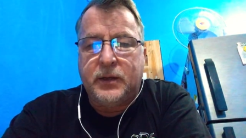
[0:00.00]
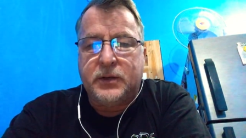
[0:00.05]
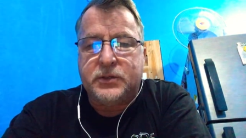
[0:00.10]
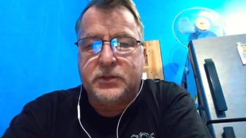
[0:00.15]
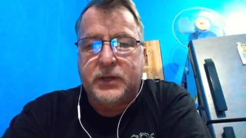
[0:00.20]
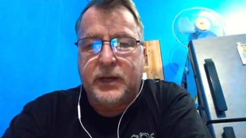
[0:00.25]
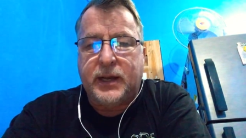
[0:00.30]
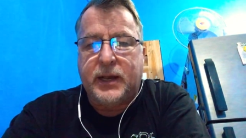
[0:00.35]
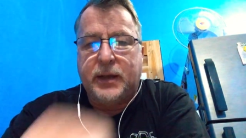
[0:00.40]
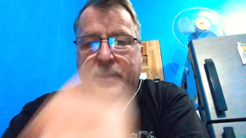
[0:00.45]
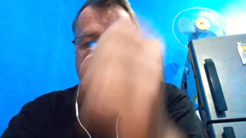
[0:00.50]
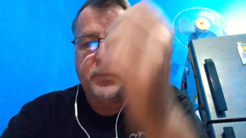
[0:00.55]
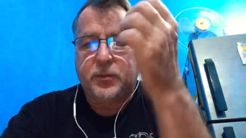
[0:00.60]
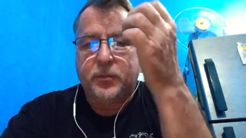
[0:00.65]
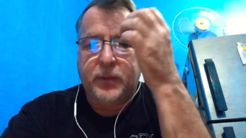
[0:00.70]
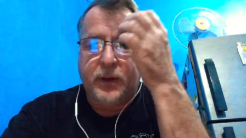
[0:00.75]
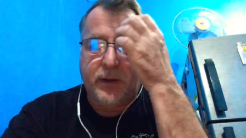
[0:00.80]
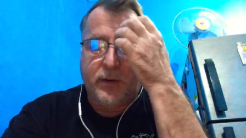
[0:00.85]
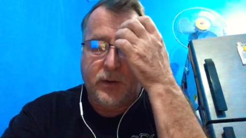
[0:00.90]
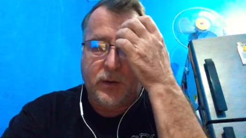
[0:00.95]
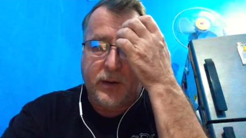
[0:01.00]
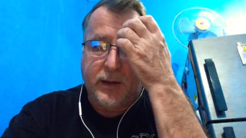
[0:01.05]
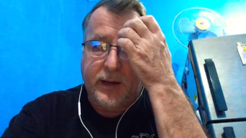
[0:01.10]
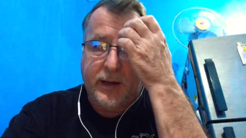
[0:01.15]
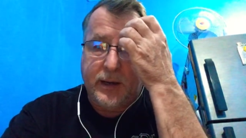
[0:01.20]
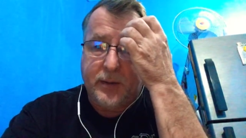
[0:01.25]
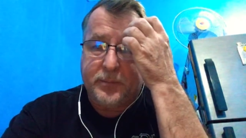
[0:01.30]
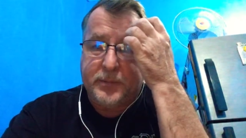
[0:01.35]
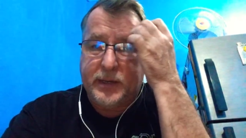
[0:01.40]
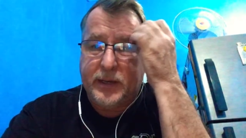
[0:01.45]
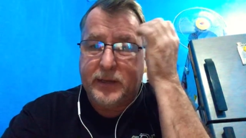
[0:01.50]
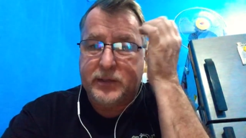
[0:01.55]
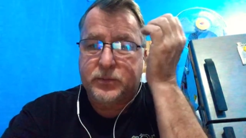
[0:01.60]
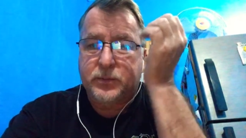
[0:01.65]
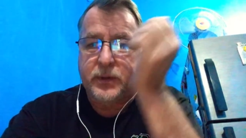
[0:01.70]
JM Ramiro, any updates